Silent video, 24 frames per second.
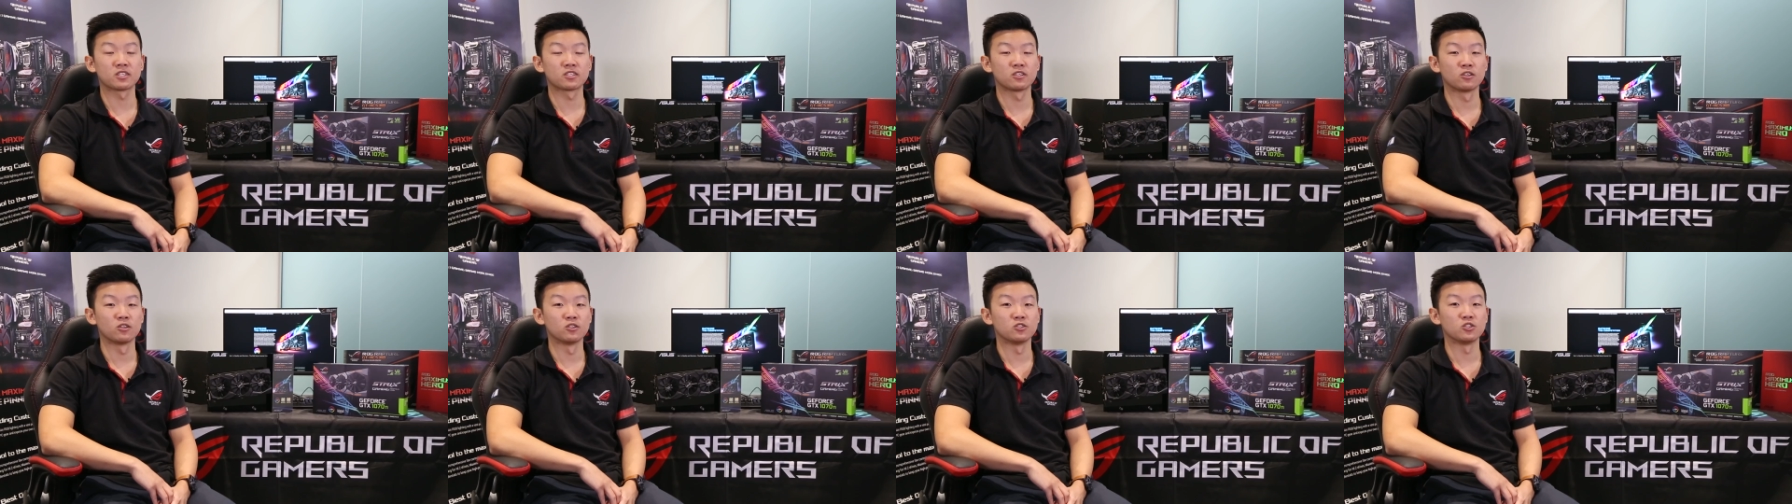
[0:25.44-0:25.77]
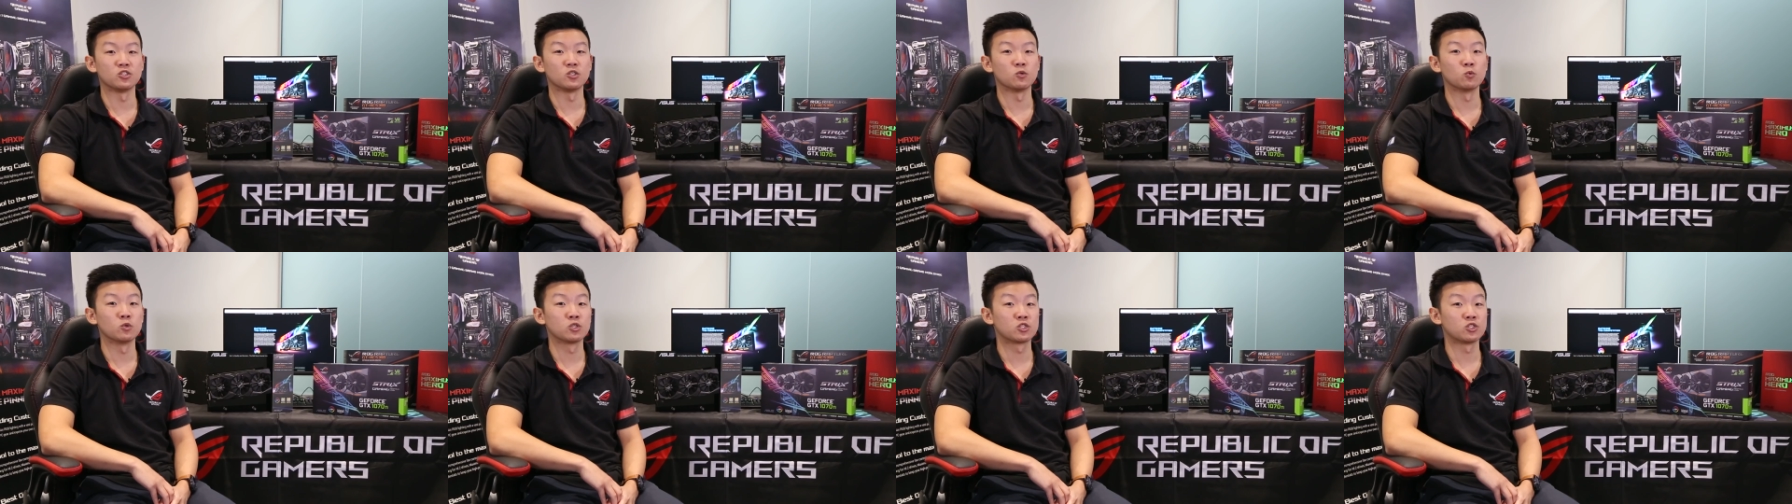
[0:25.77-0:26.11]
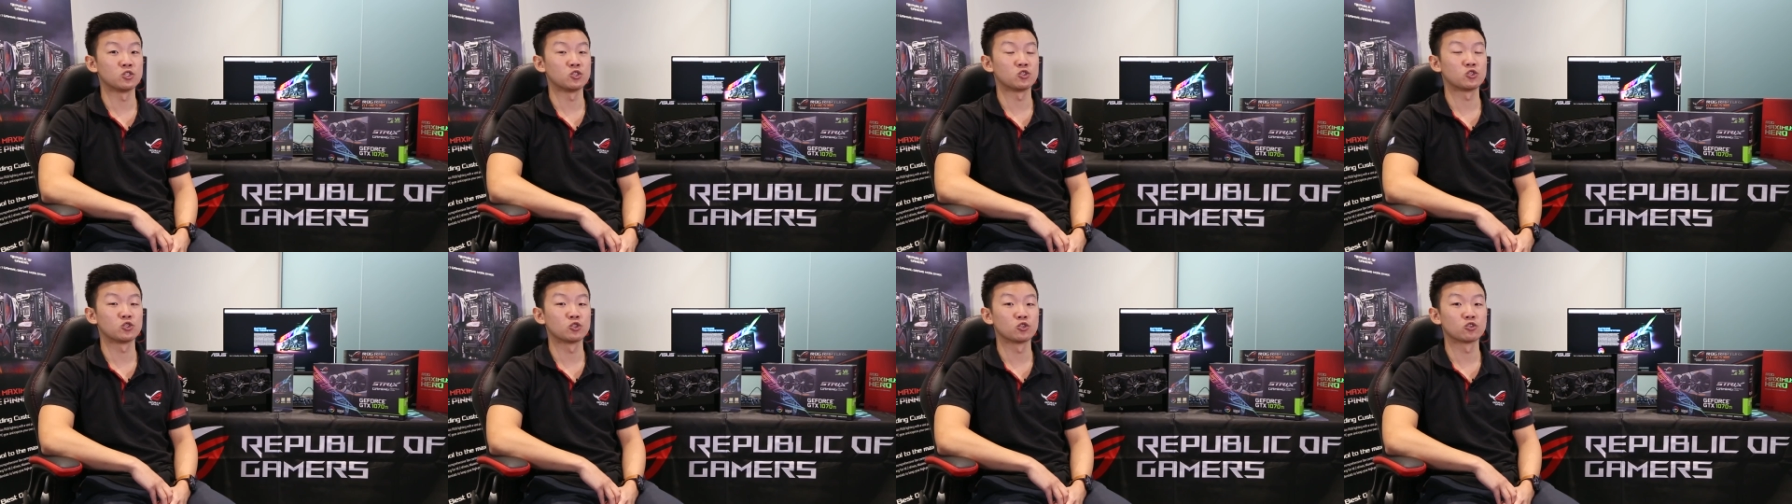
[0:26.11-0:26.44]
technology, which
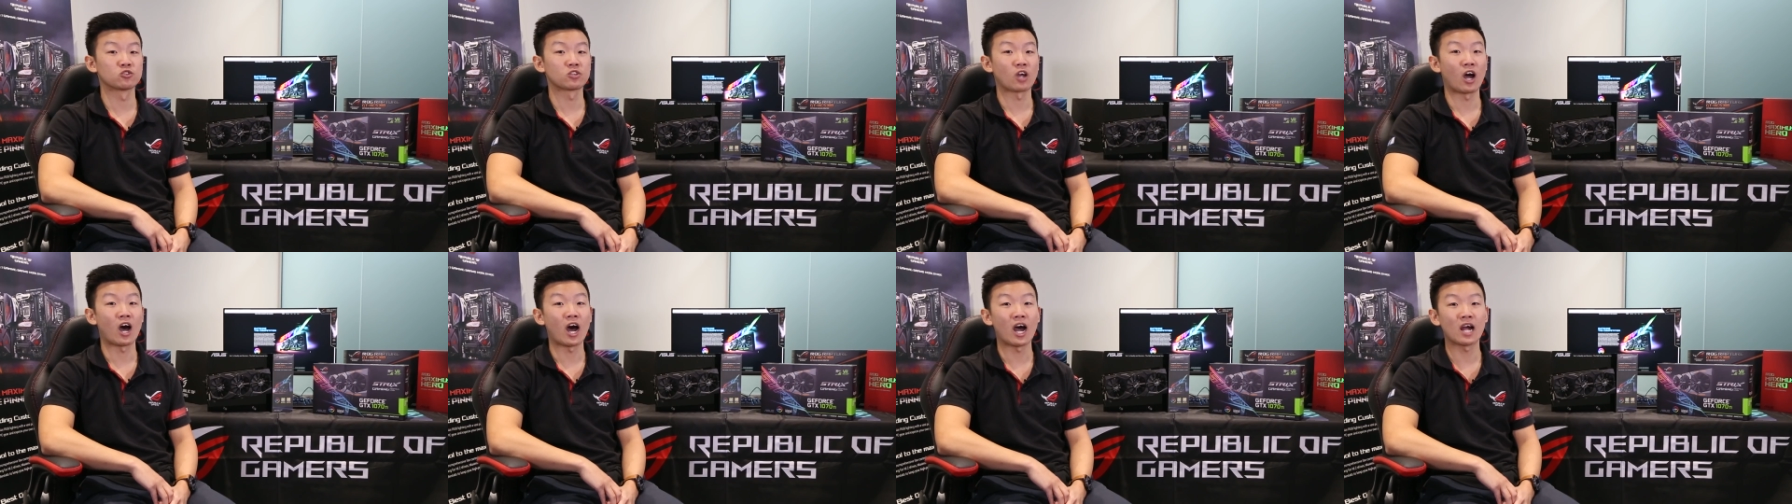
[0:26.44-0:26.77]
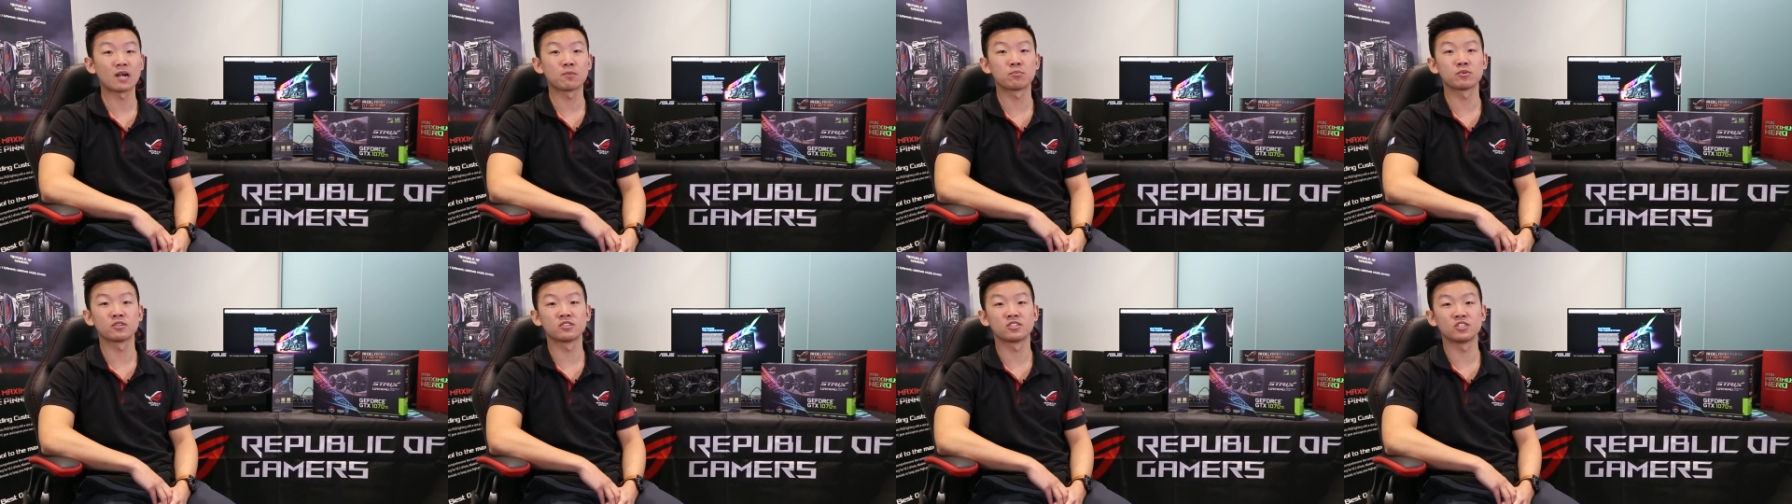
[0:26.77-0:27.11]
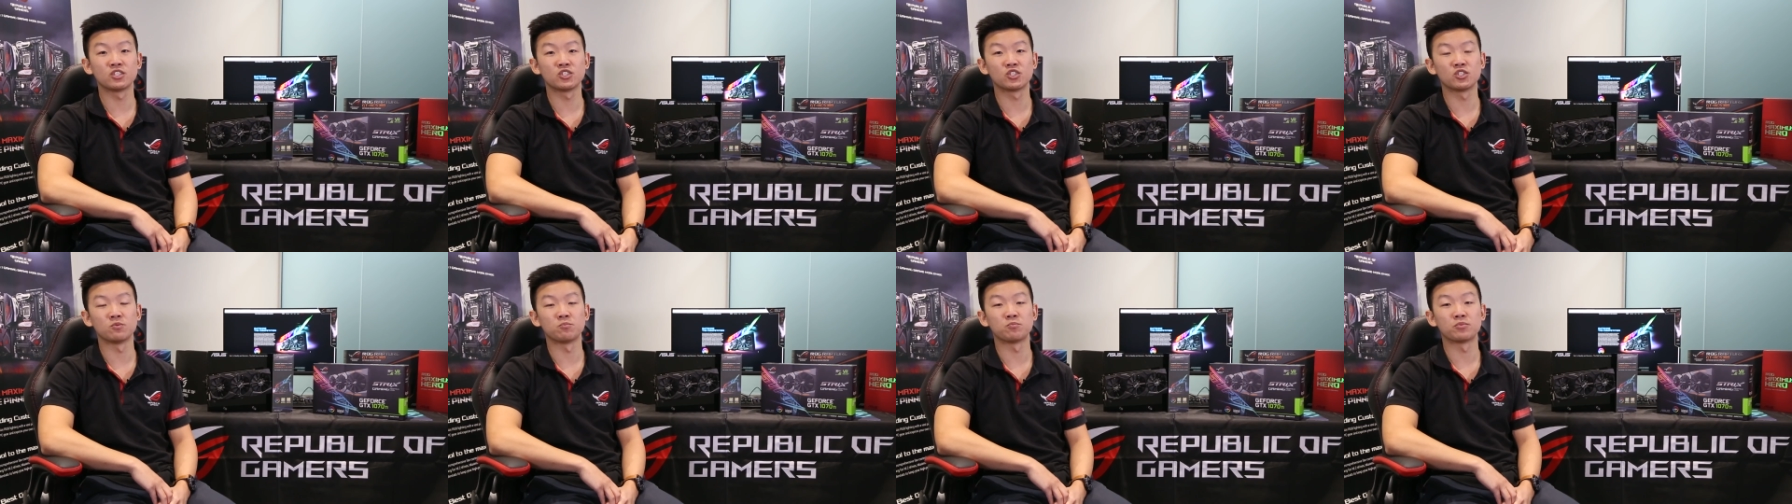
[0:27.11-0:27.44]
ensures high
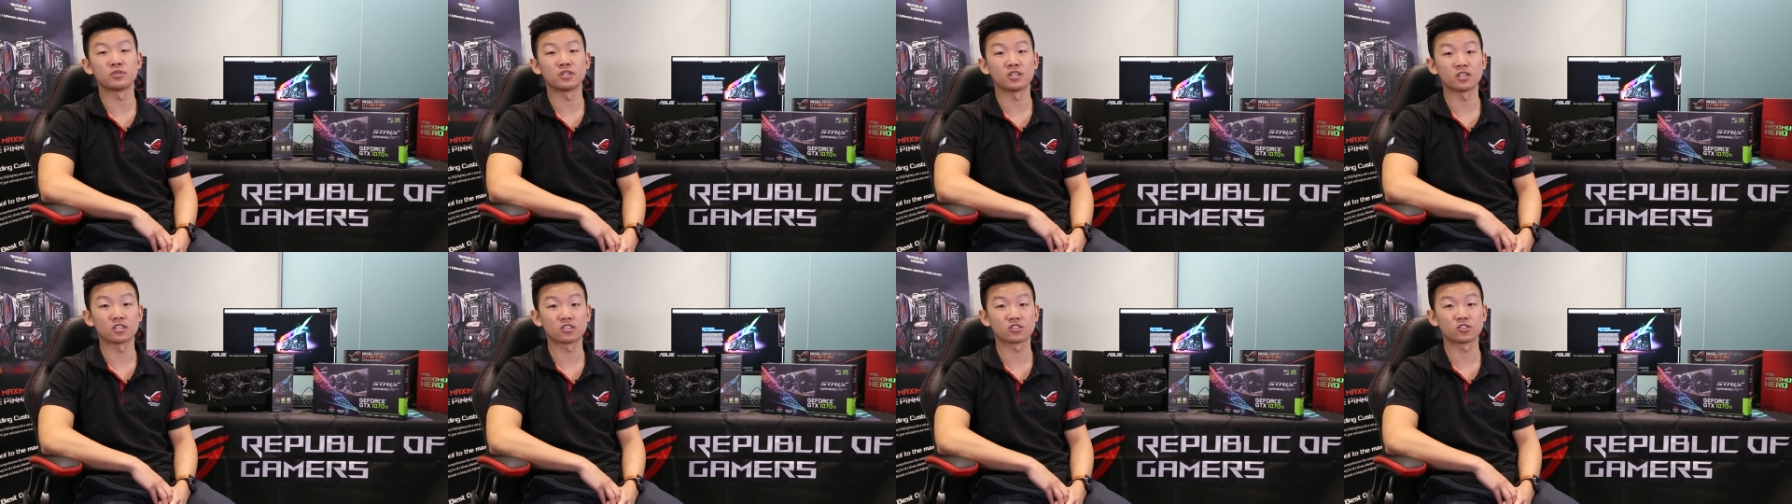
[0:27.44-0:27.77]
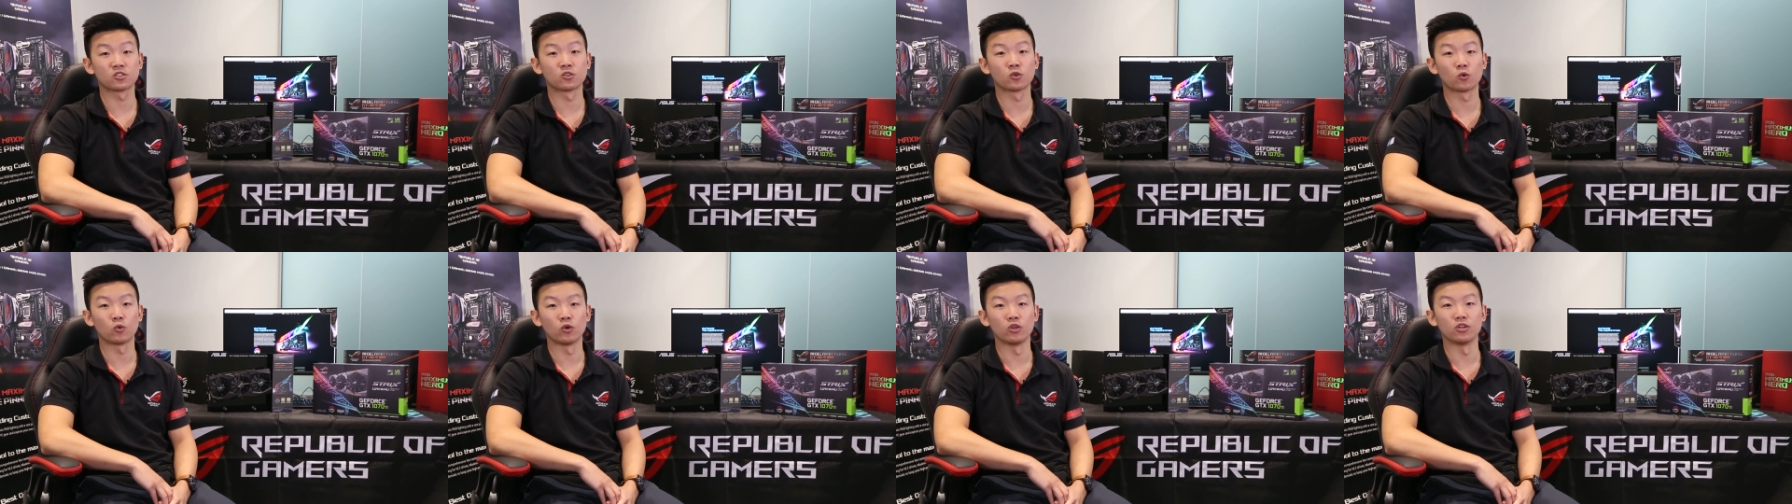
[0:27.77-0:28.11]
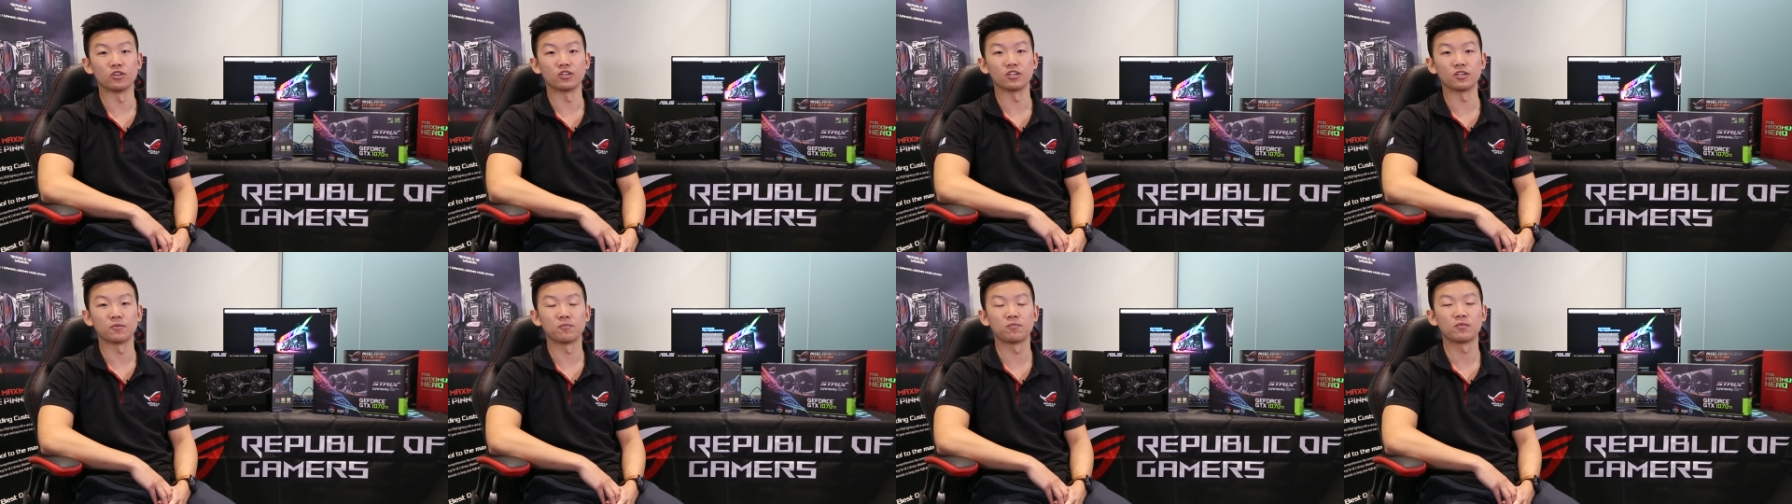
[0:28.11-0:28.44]
precision production
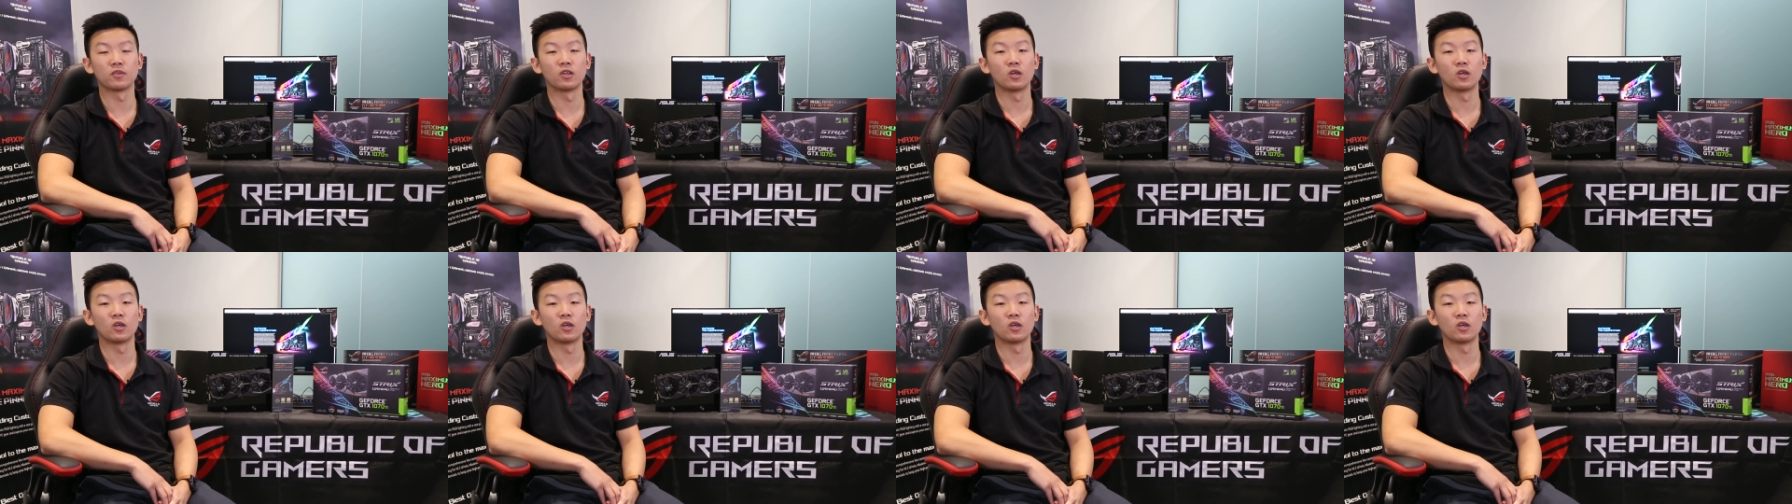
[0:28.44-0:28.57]
quality,